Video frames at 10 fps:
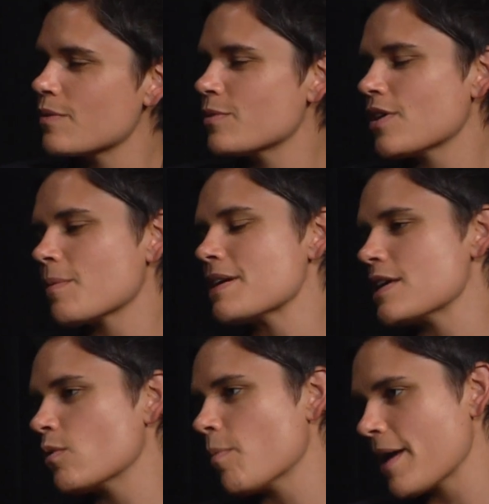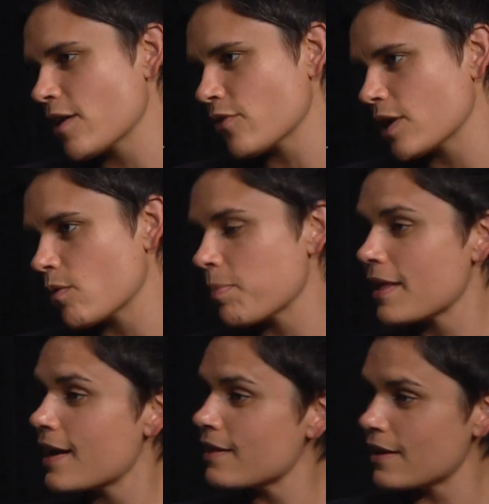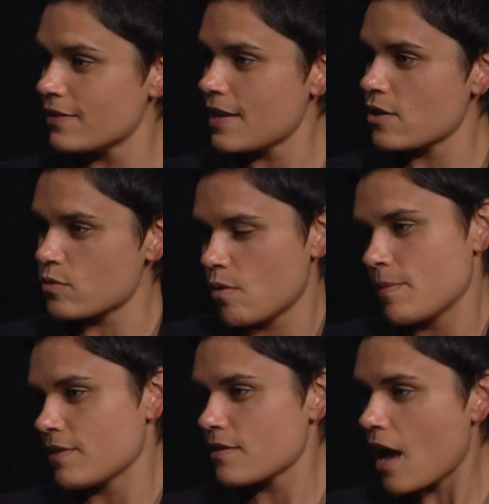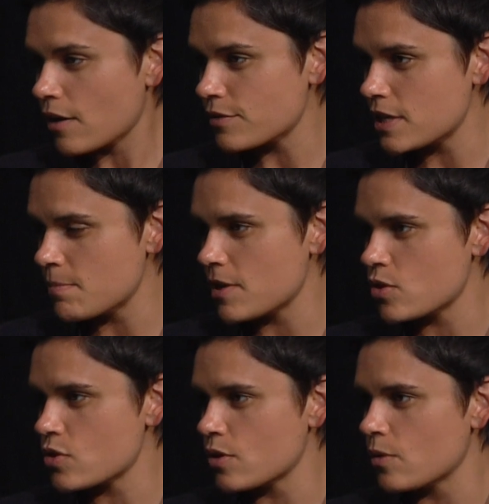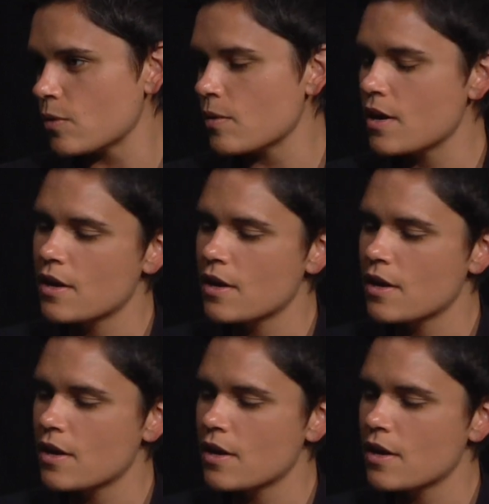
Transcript: we talk about equal pay for equal play, like the national women's soccer team issue.